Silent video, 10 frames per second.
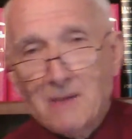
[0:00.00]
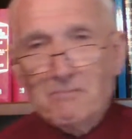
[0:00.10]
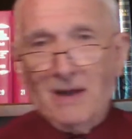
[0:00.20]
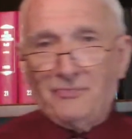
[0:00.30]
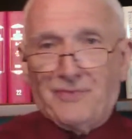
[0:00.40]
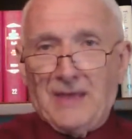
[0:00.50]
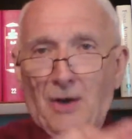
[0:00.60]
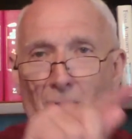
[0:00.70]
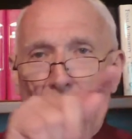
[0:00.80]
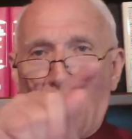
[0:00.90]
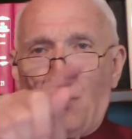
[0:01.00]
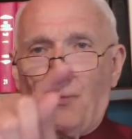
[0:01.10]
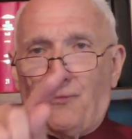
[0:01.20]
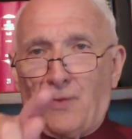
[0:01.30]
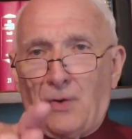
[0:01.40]
But the
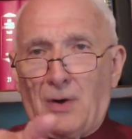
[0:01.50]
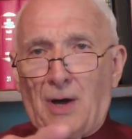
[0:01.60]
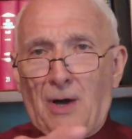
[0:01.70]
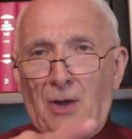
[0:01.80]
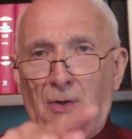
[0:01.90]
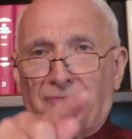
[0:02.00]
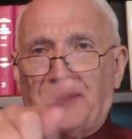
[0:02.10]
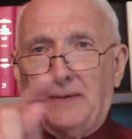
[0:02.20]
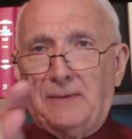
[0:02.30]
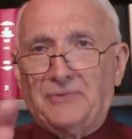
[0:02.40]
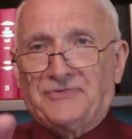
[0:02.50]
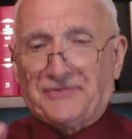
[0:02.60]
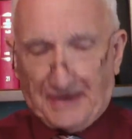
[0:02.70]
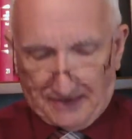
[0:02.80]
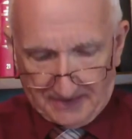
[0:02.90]
overall
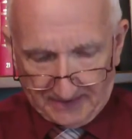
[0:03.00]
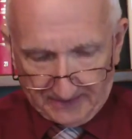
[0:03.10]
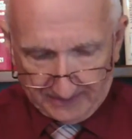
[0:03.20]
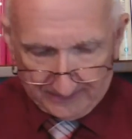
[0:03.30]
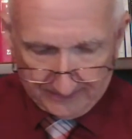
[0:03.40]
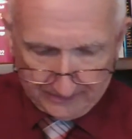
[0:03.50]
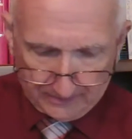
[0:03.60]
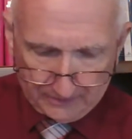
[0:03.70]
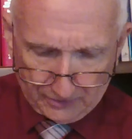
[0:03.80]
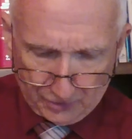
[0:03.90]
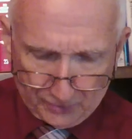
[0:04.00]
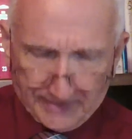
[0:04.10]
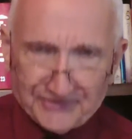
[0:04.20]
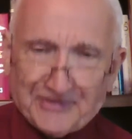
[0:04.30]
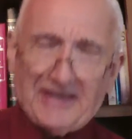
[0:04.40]
tendency, who
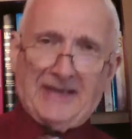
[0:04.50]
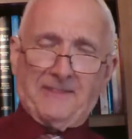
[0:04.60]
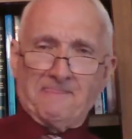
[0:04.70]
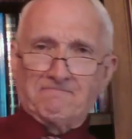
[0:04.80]
is he?